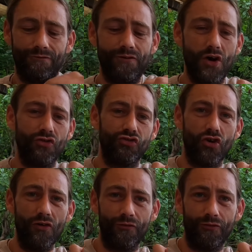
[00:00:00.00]
First
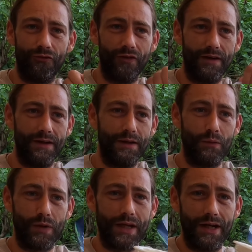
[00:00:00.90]
off,
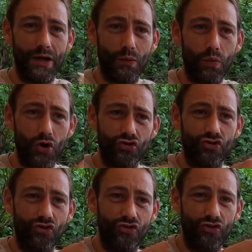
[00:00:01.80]
we're gonna watch
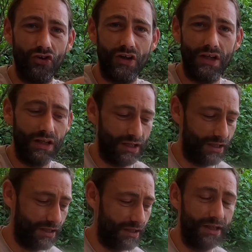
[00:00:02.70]
to see
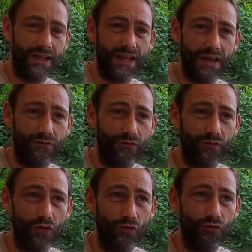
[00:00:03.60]

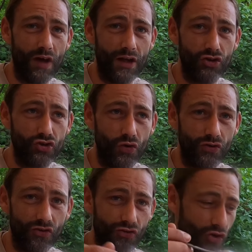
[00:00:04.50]
if Novella
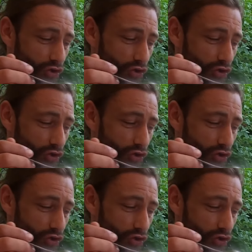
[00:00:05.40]
joins us.